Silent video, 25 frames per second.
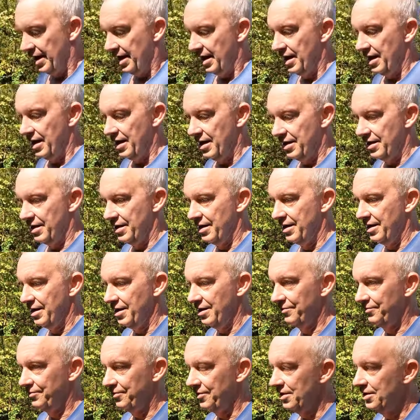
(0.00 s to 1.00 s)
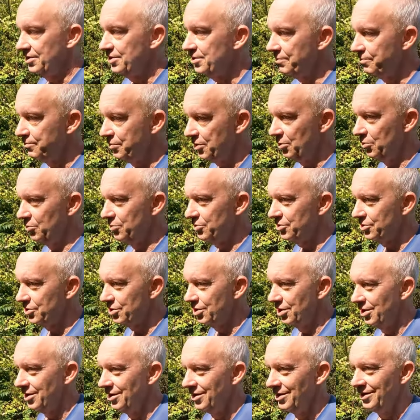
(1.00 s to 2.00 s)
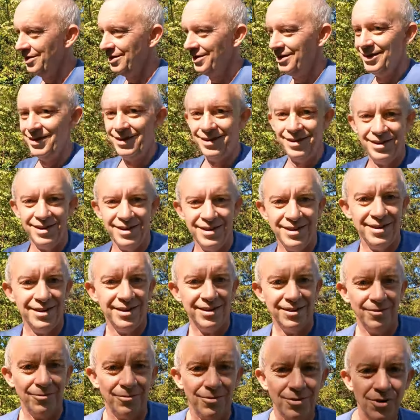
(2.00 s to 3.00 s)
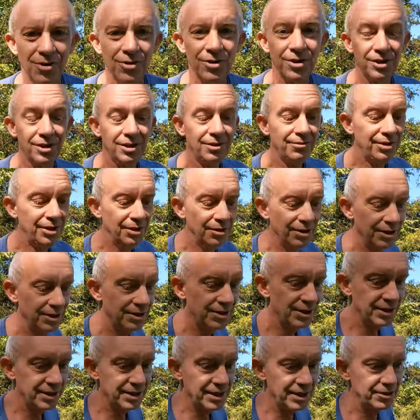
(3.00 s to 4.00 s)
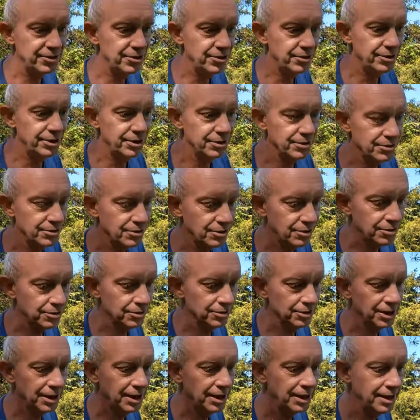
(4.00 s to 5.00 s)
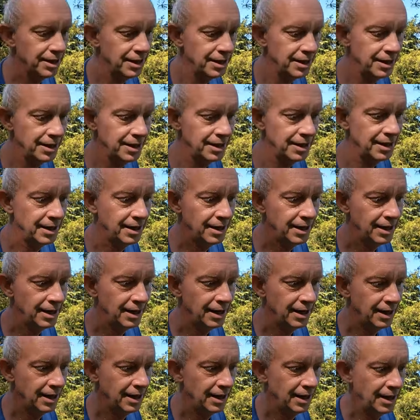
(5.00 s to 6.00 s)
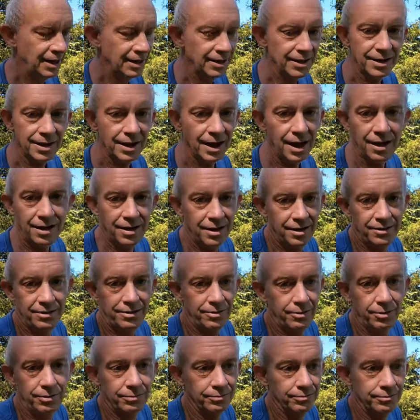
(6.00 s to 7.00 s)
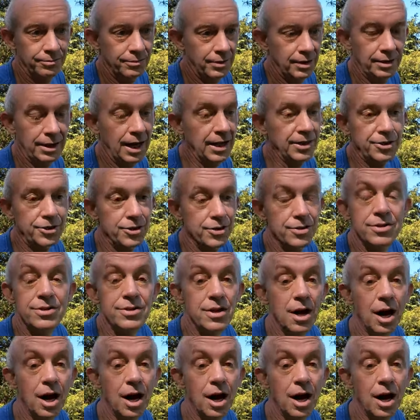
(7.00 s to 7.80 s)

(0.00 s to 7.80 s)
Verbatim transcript: And if it's abused for her to live here at 62 years old, then I, I, that's just